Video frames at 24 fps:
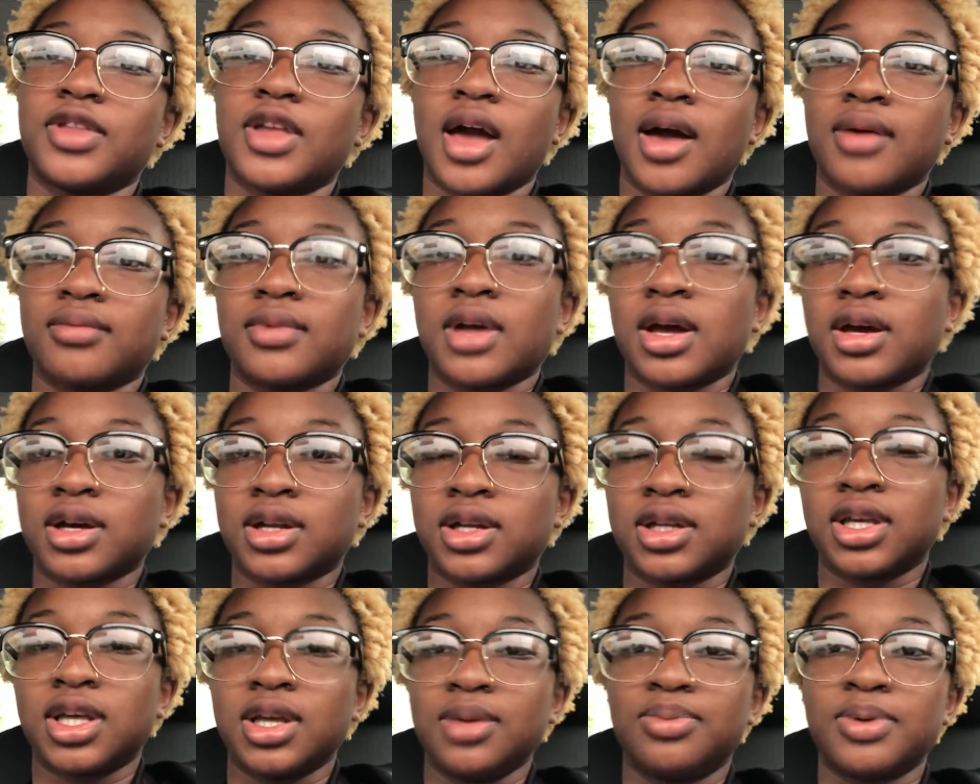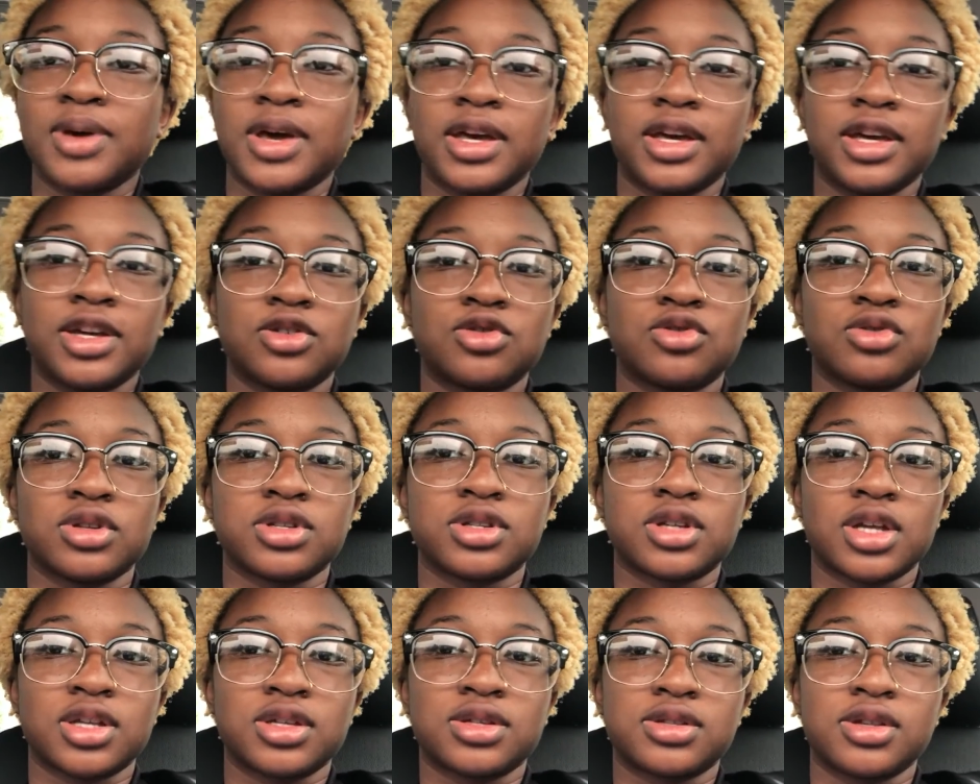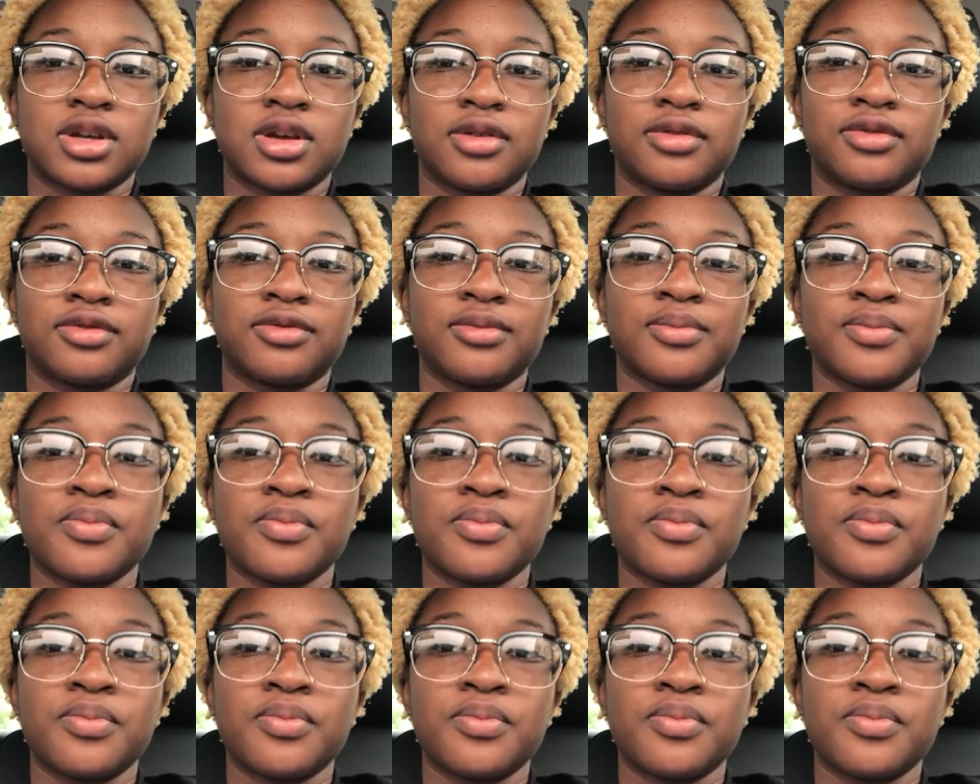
I'm not going to keep paying interest on stuff,